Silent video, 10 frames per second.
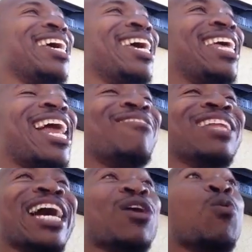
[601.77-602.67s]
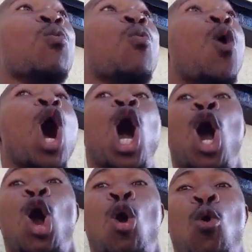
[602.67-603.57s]
And I'm like,
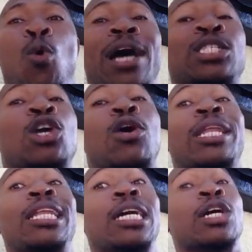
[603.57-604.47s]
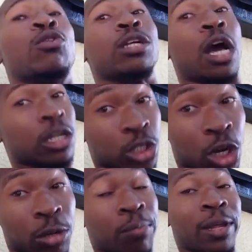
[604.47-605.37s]
whoa, I saw a look on a
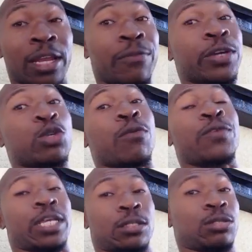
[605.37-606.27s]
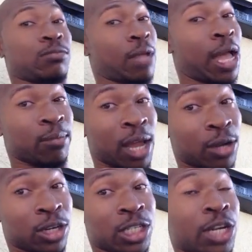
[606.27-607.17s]
certain individual face. I'm
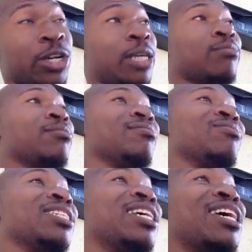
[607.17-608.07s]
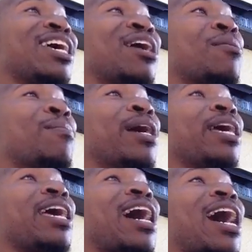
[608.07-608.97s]
not going to say her name.
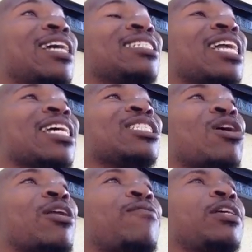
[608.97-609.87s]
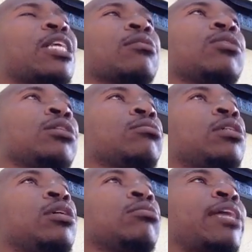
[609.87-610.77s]
But as I saw the face, like, well,
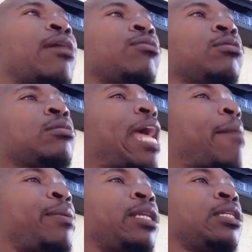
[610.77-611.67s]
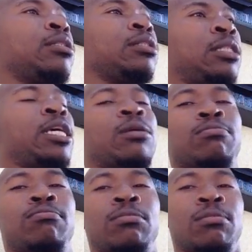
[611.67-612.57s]
you know, that happened to them.